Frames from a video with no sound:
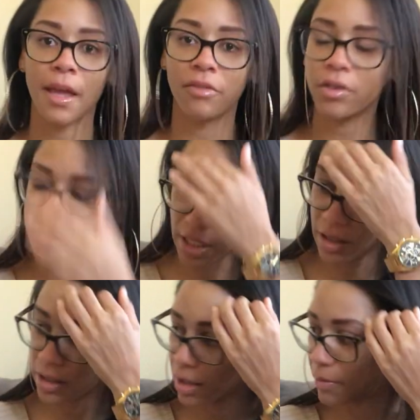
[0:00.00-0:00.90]
Of course, I
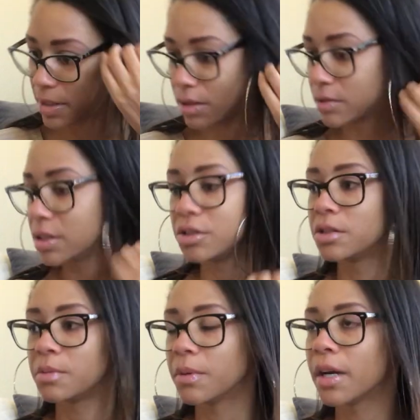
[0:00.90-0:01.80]
didn't give myself
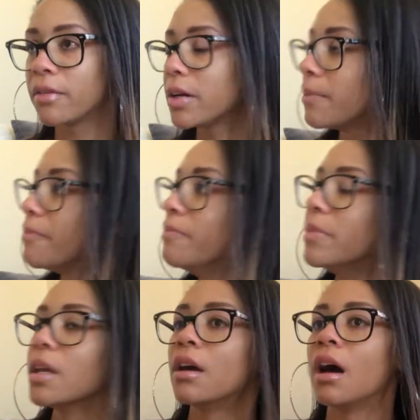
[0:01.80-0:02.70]
tissues, but whatever.
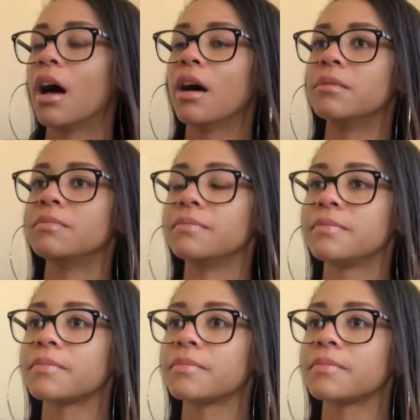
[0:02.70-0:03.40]
Um,